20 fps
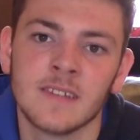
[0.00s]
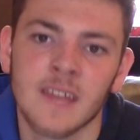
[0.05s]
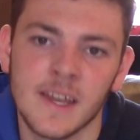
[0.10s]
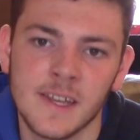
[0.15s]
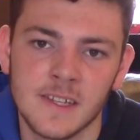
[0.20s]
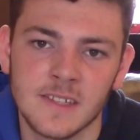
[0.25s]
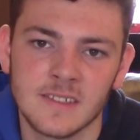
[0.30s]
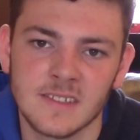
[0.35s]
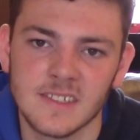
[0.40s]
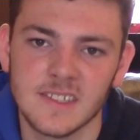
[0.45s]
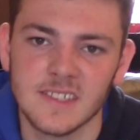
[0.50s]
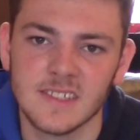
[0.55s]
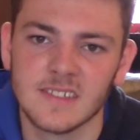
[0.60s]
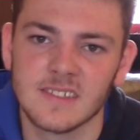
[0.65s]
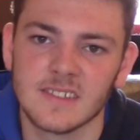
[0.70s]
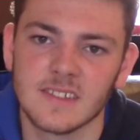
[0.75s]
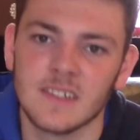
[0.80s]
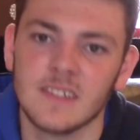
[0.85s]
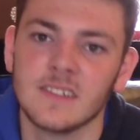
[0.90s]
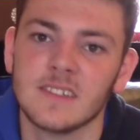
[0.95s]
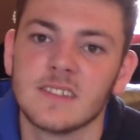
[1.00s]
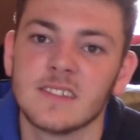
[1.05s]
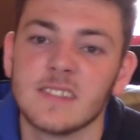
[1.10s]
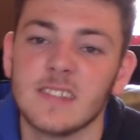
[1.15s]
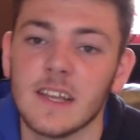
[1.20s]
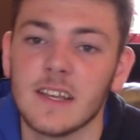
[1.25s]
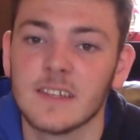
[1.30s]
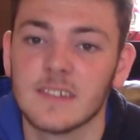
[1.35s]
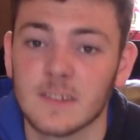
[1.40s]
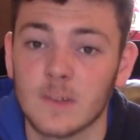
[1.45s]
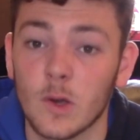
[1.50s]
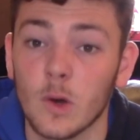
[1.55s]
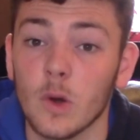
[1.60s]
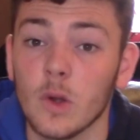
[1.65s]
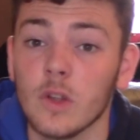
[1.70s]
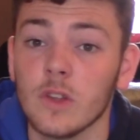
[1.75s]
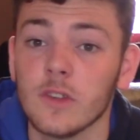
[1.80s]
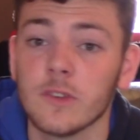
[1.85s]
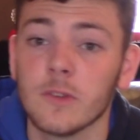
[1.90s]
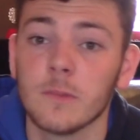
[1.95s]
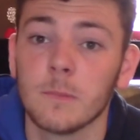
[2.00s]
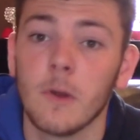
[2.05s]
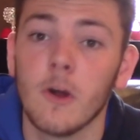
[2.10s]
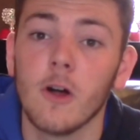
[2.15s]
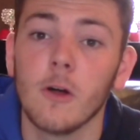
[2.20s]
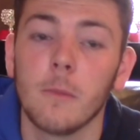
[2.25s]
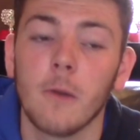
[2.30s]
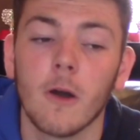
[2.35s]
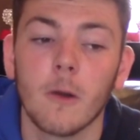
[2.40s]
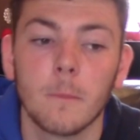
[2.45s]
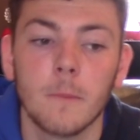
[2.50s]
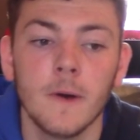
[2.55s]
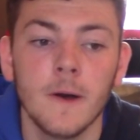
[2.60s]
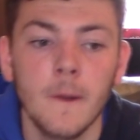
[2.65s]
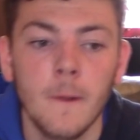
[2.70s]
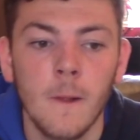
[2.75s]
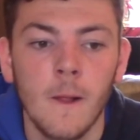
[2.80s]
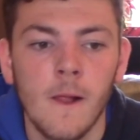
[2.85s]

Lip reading: 10 assists and 6 goals, Paul Pogba.